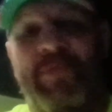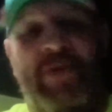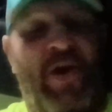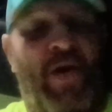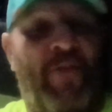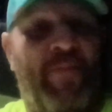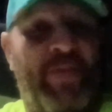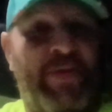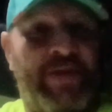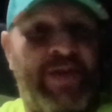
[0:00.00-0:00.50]

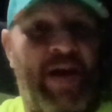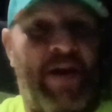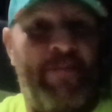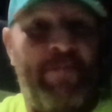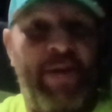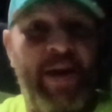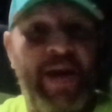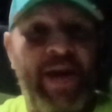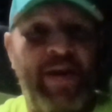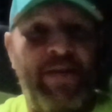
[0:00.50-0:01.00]
Dolphins
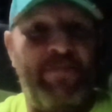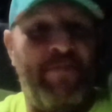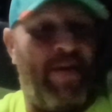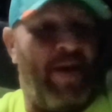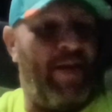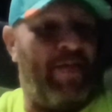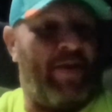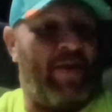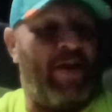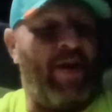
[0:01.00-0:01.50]
got beat
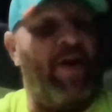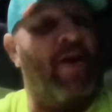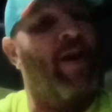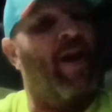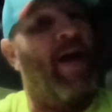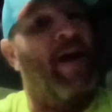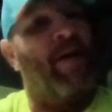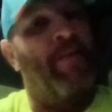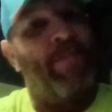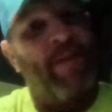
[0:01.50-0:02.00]
by the
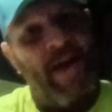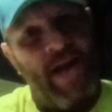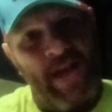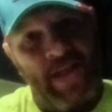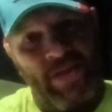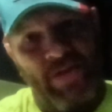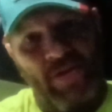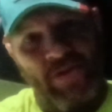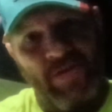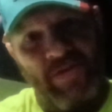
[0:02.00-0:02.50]
Carolina
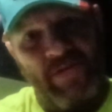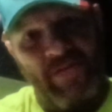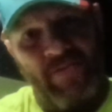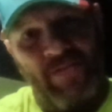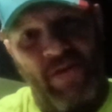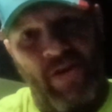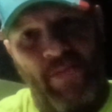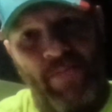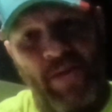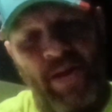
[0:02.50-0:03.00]
Panthers,
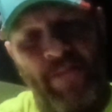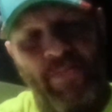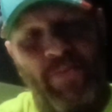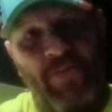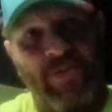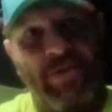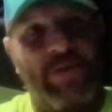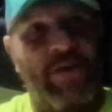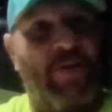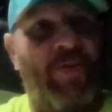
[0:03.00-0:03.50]
of all
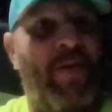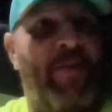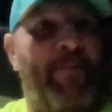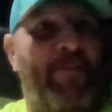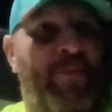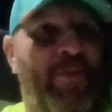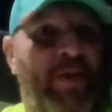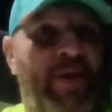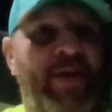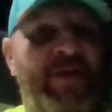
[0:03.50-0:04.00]
people, so
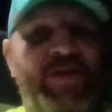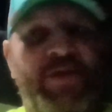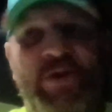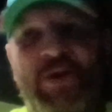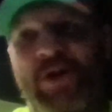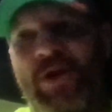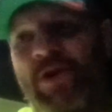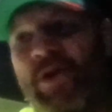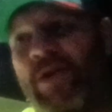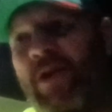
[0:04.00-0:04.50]
I'm pretty
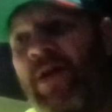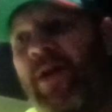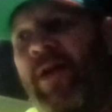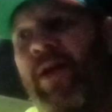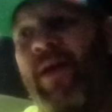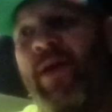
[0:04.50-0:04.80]
sure